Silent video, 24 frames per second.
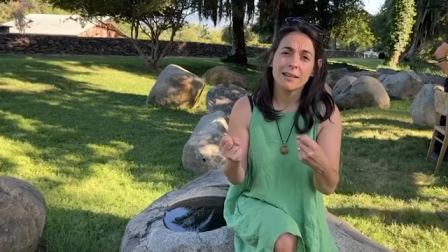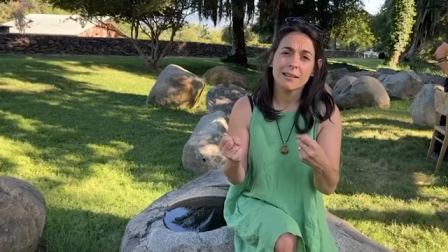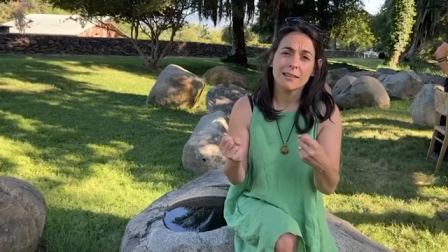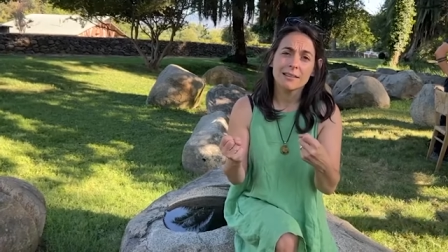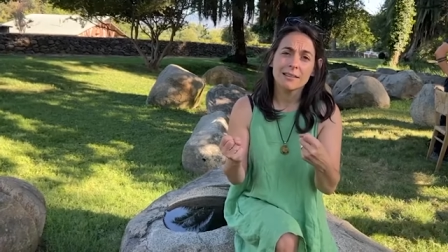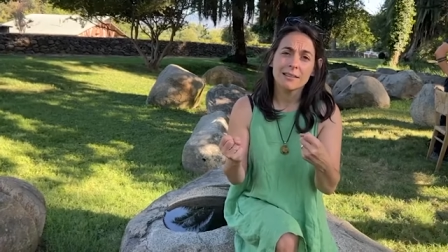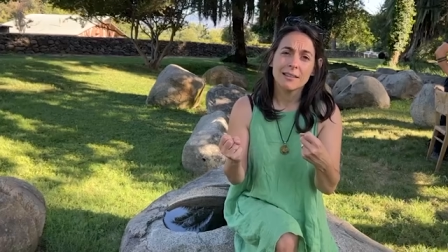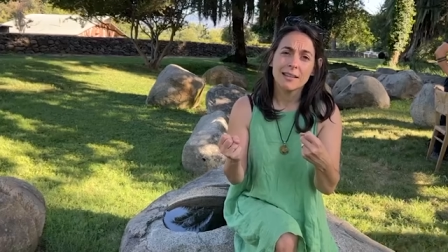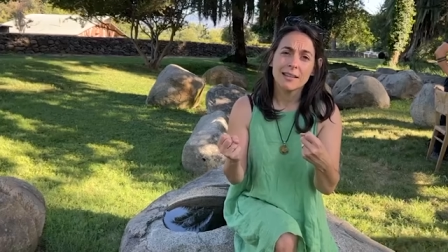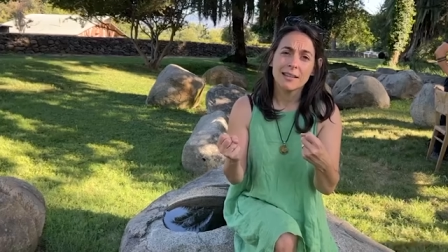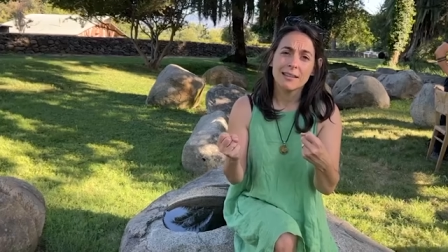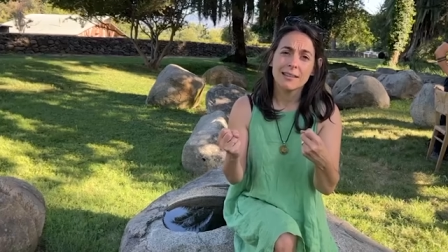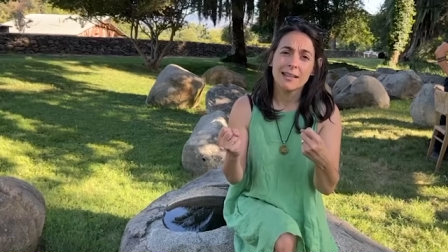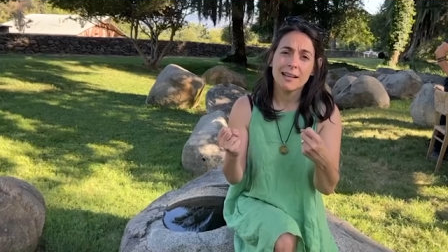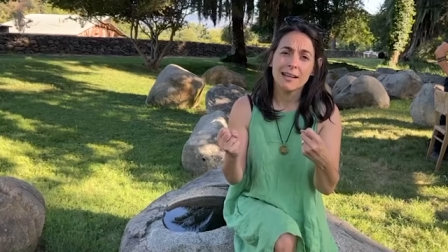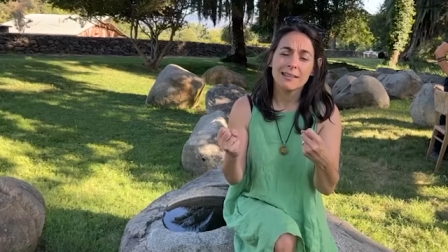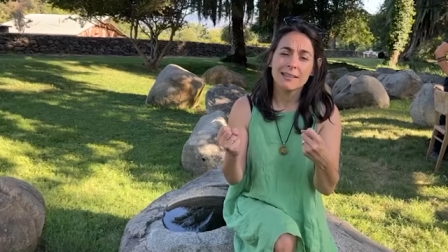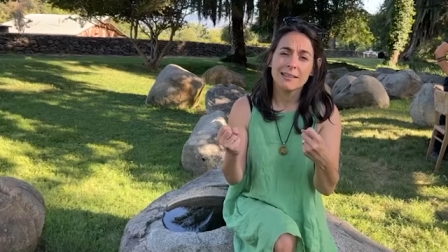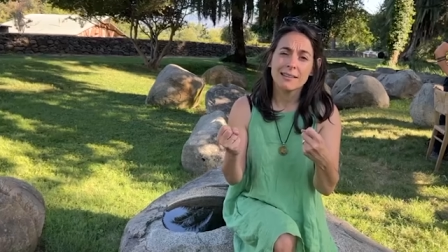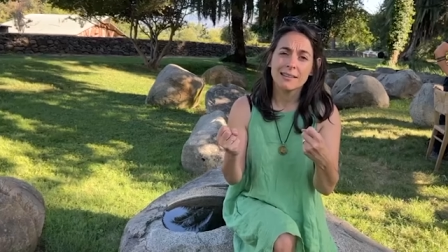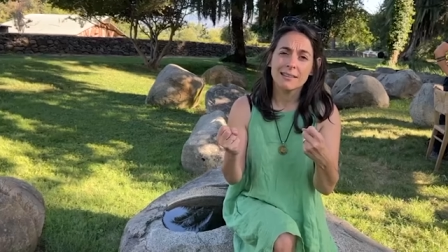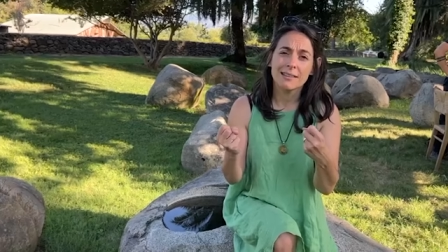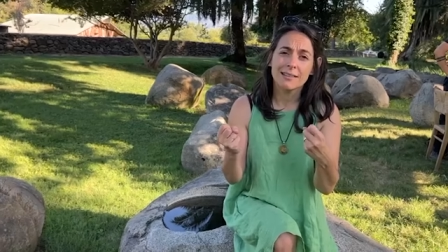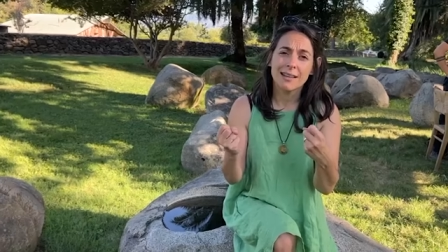the, that
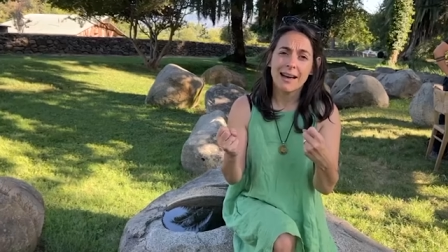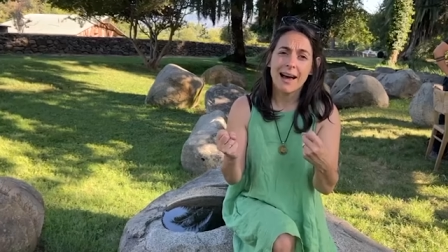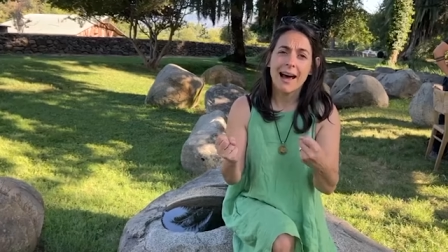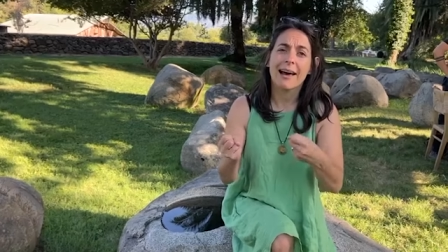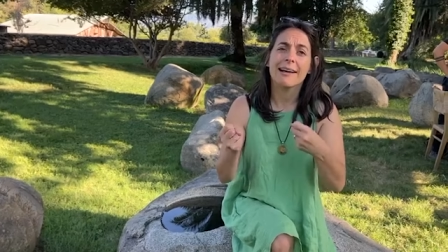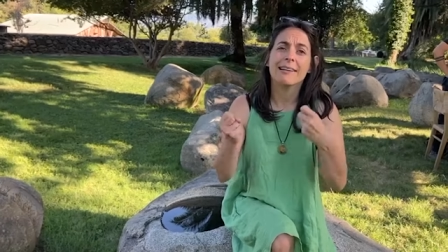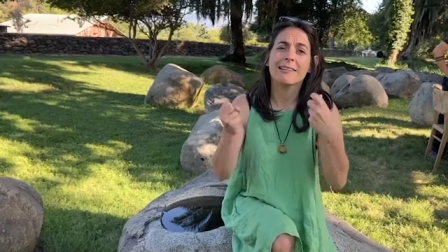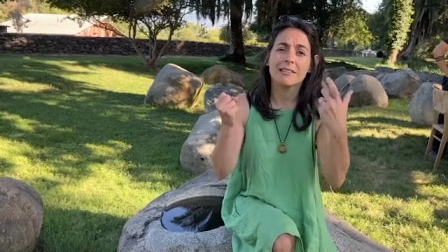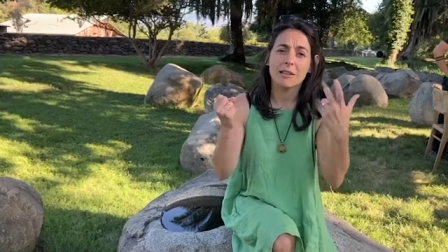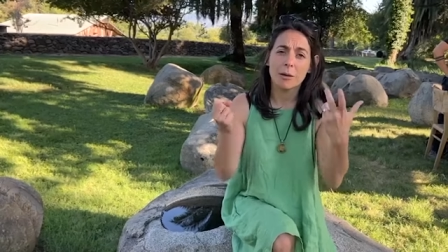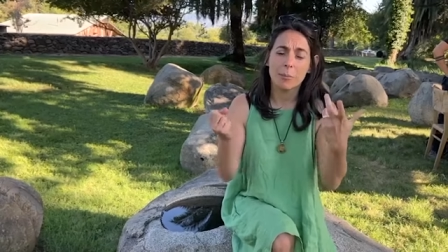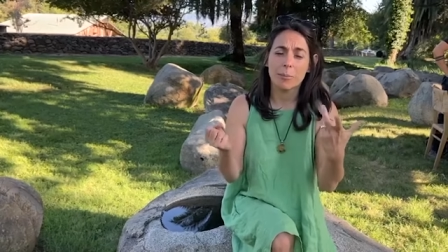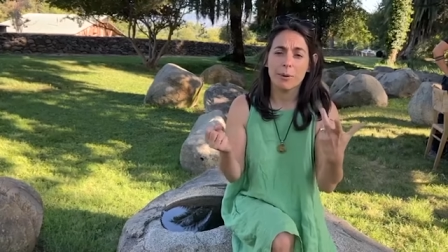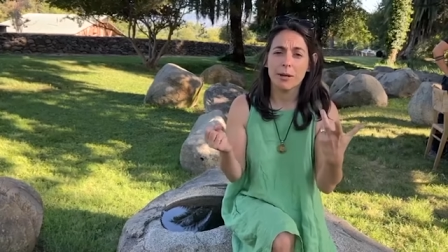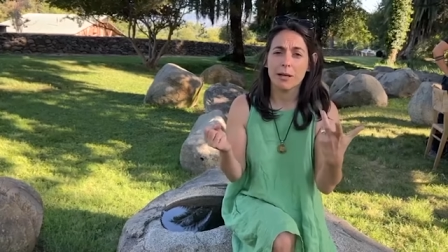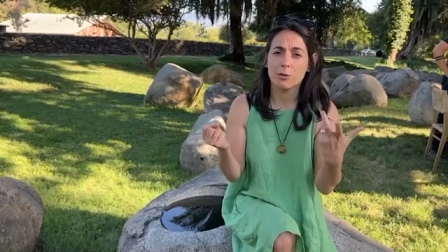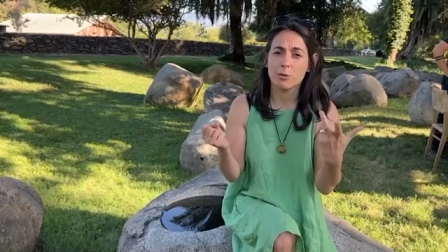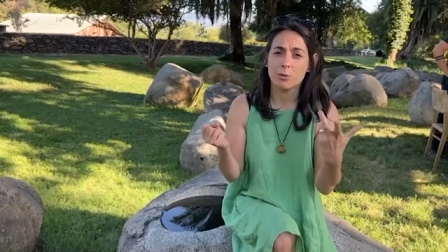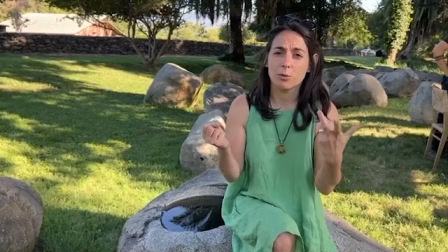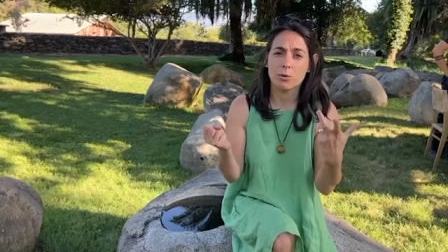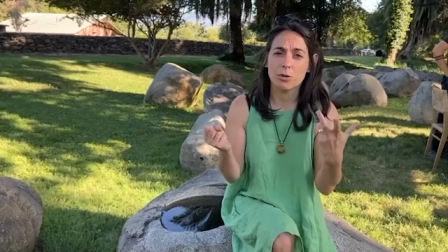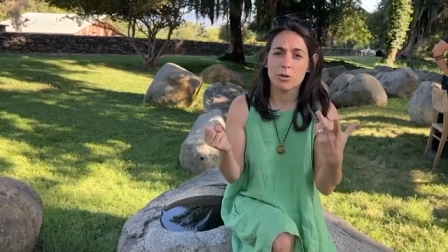high temperature.